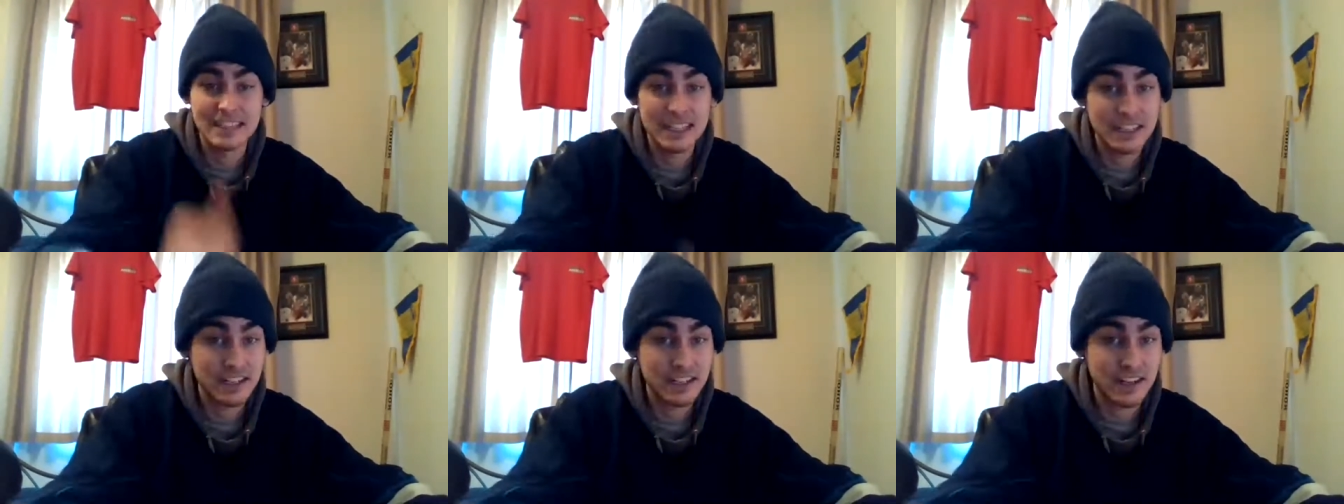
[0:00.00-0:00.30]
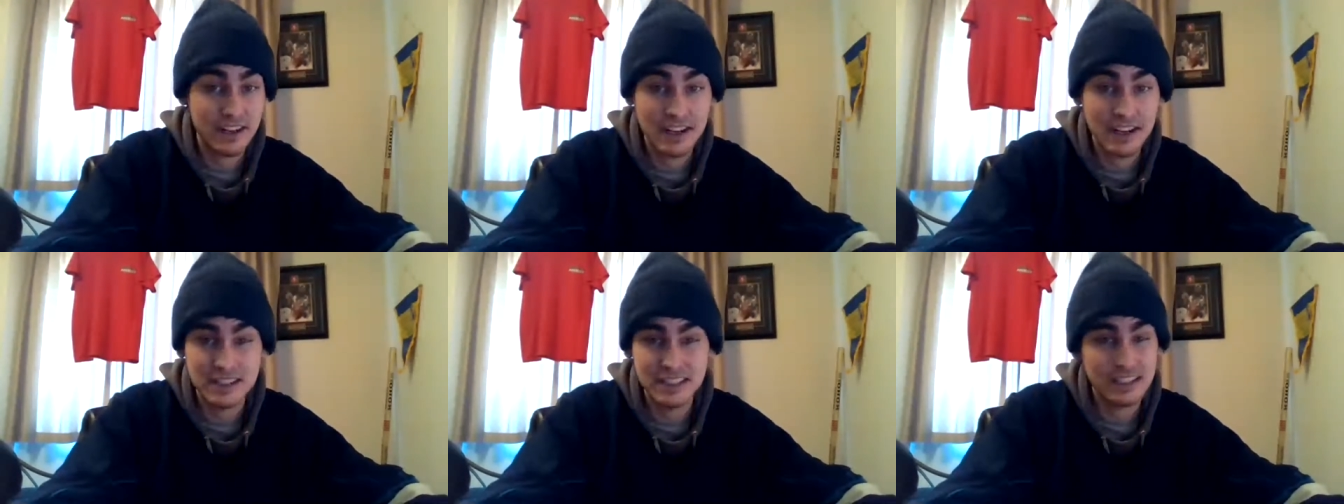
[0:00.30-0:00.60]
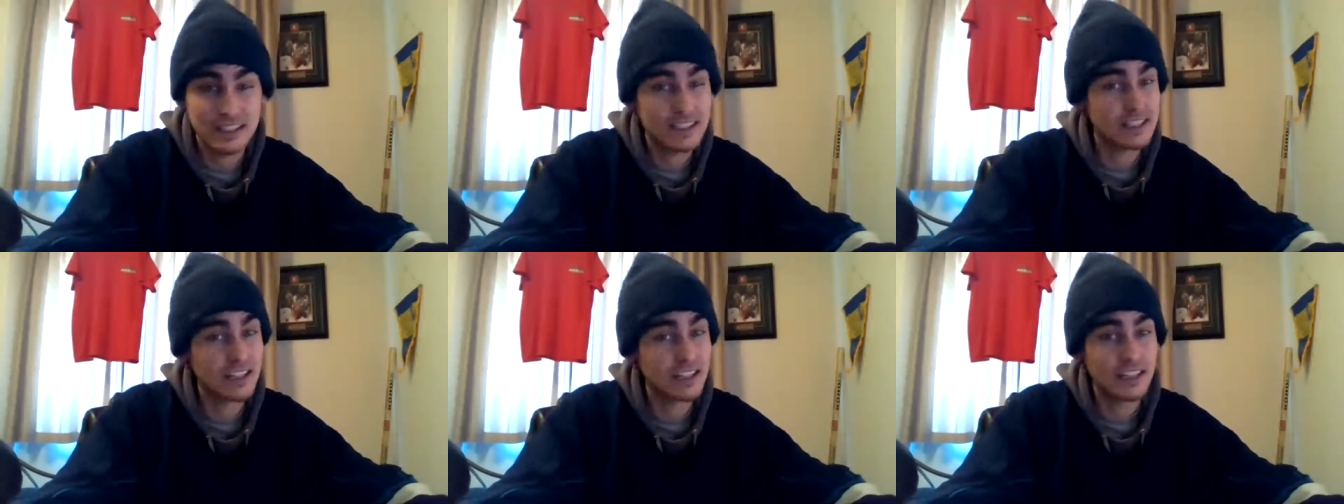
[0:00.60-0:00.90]
That's
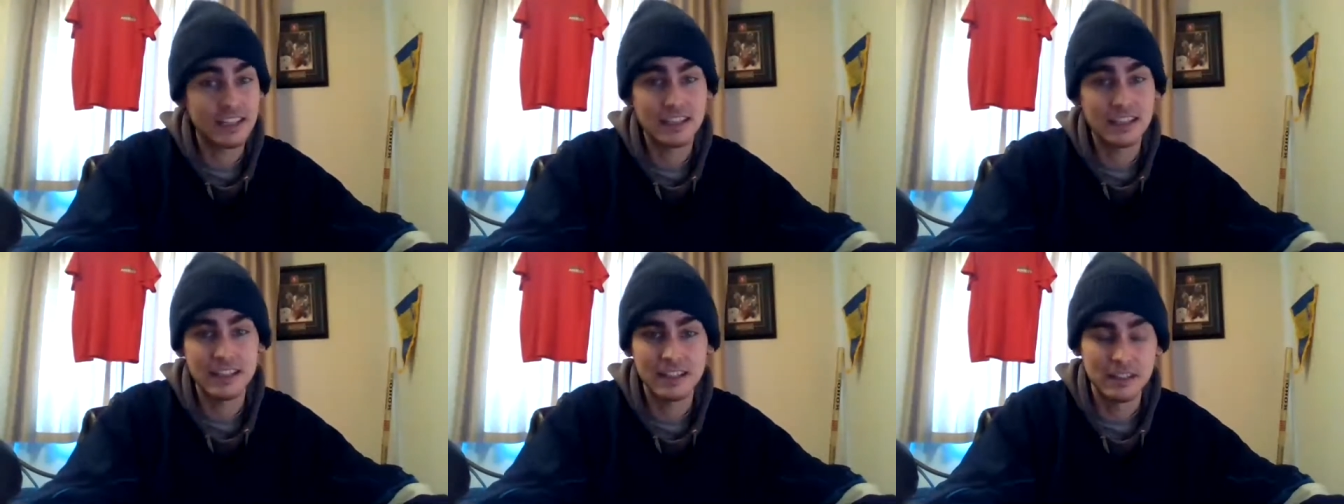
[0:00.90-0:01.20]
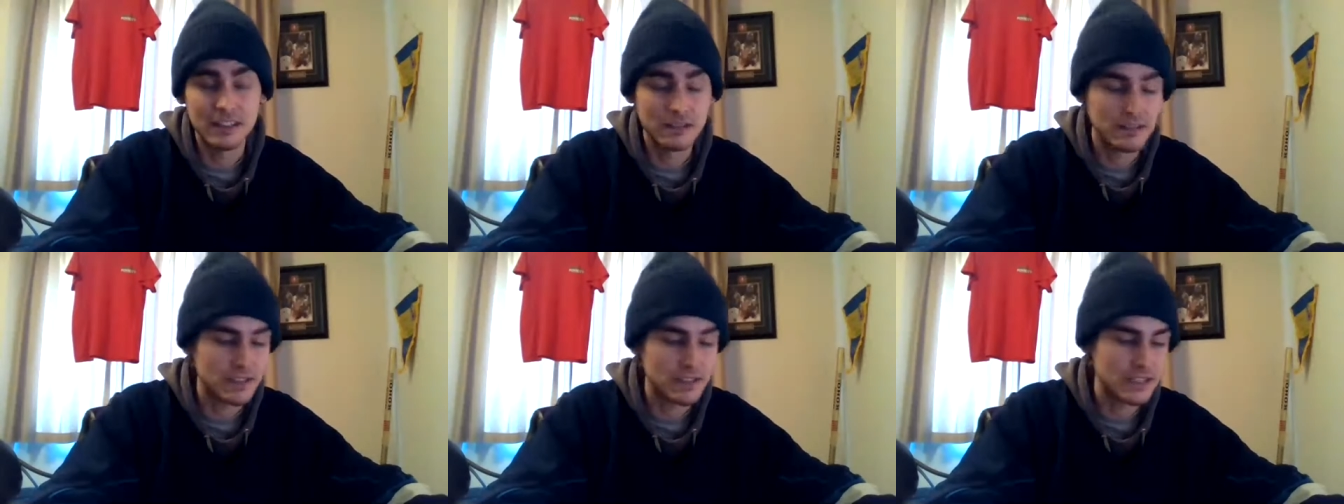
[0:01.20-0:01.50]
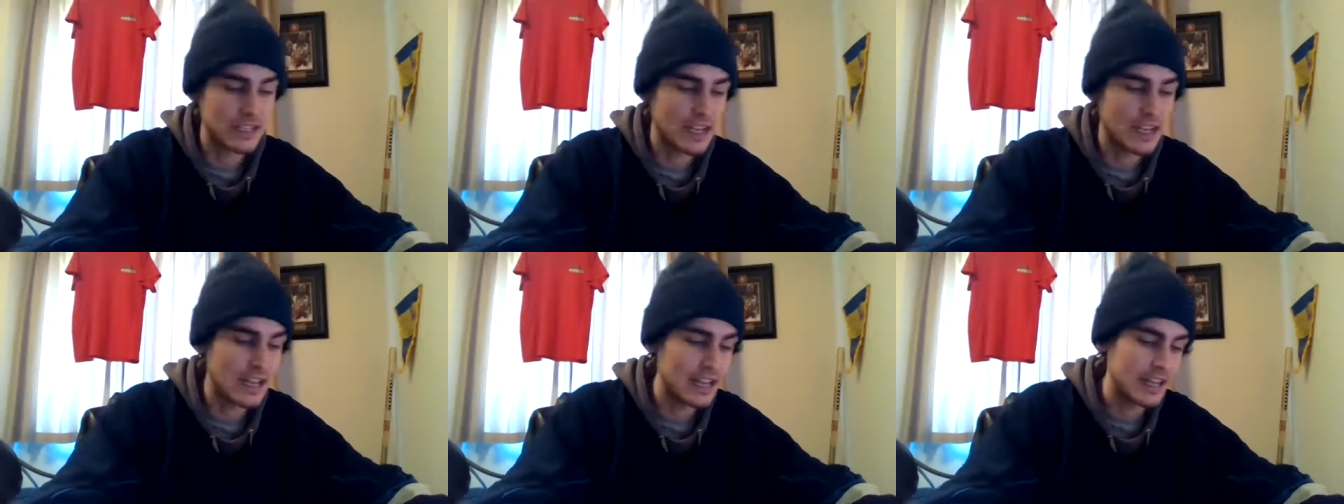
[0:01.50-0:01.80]
crazy. He's lucky he didn't lose
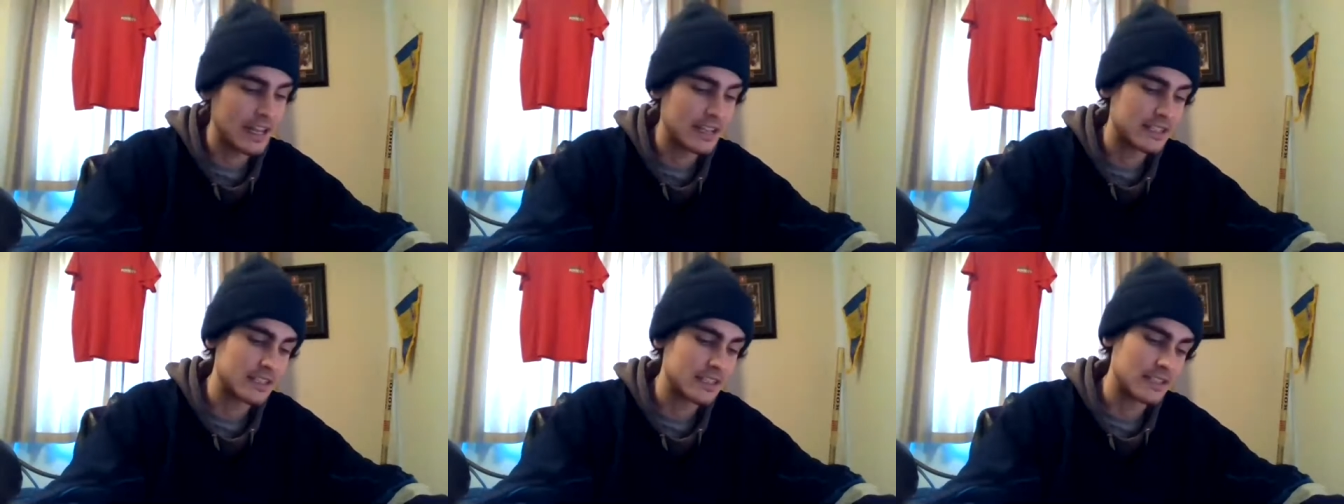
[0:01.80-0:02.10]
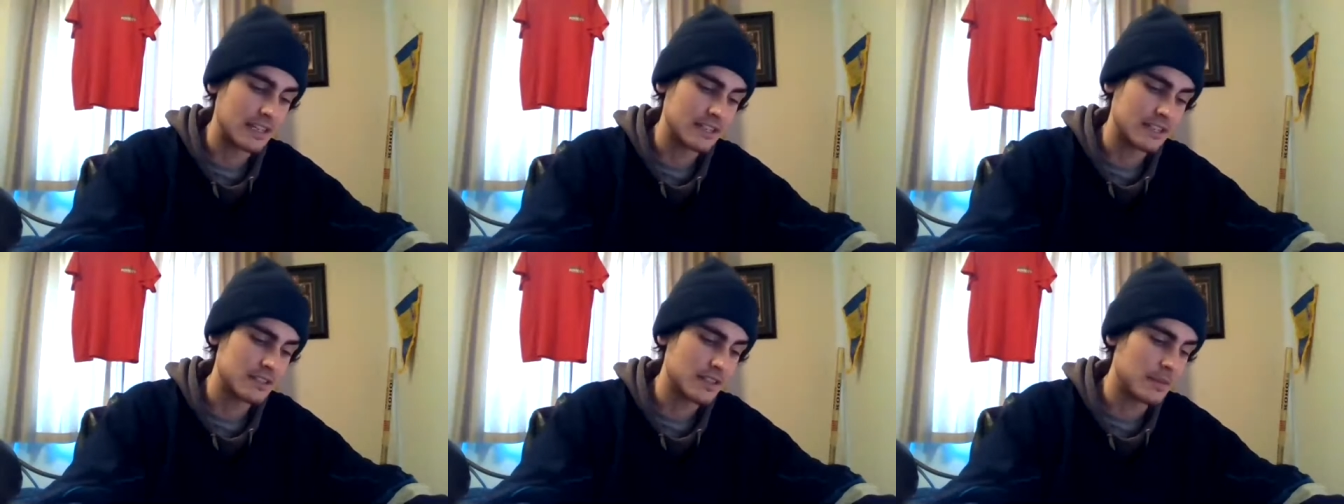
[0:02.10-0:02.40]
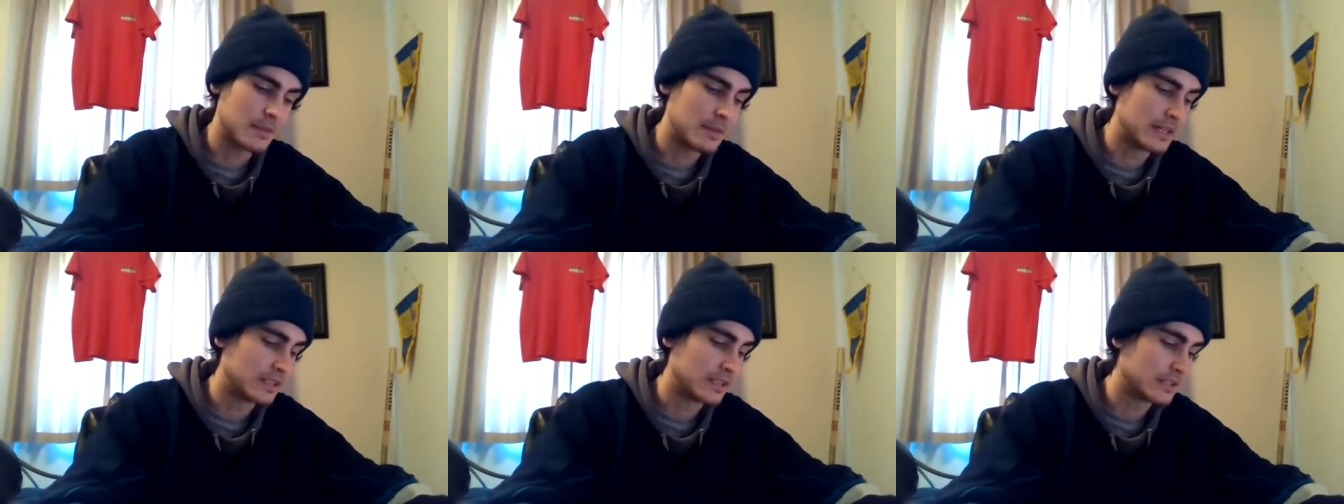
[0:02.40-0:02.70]
his eye. That's
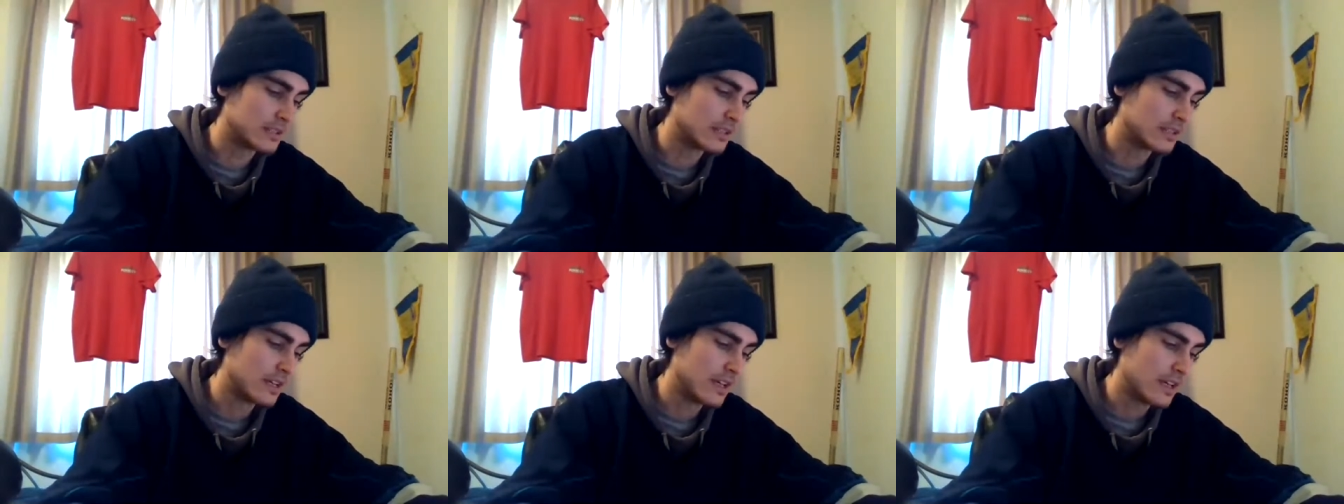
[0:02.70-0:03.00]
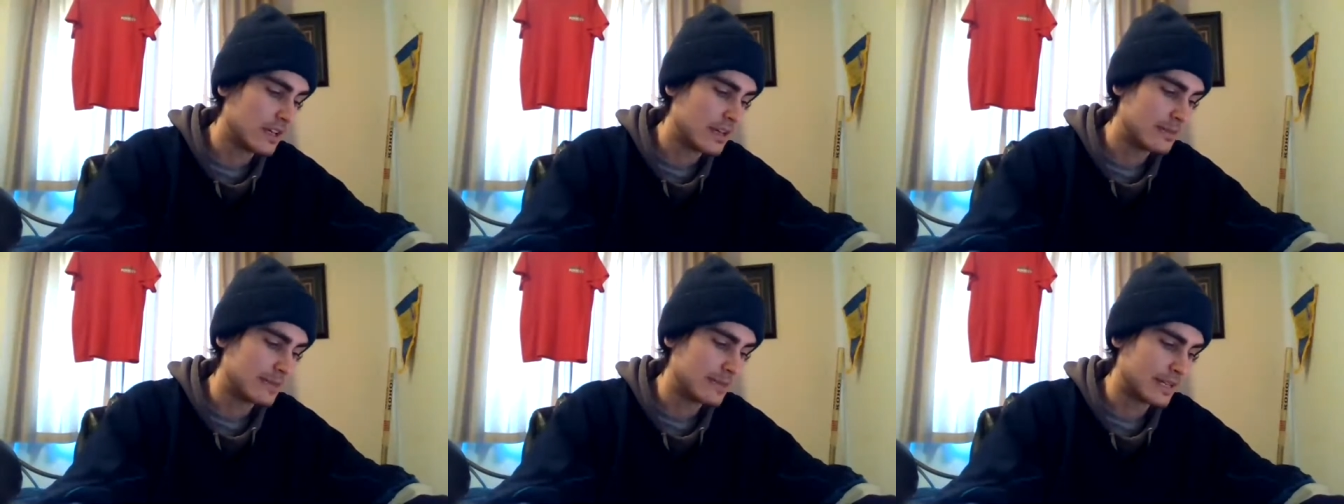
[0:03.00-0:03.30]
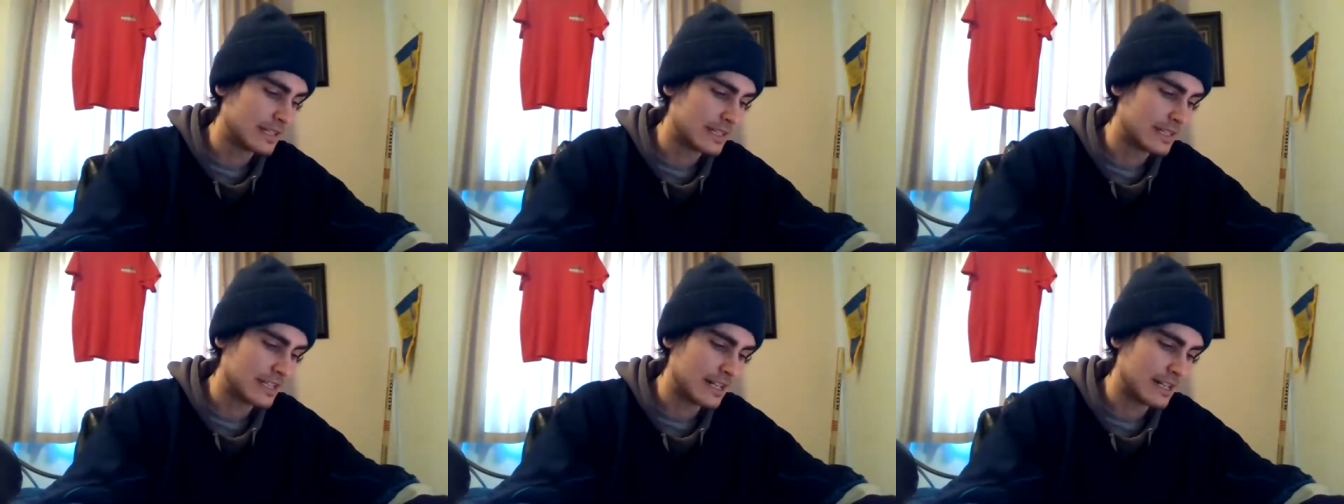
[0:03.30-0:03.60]
something else. But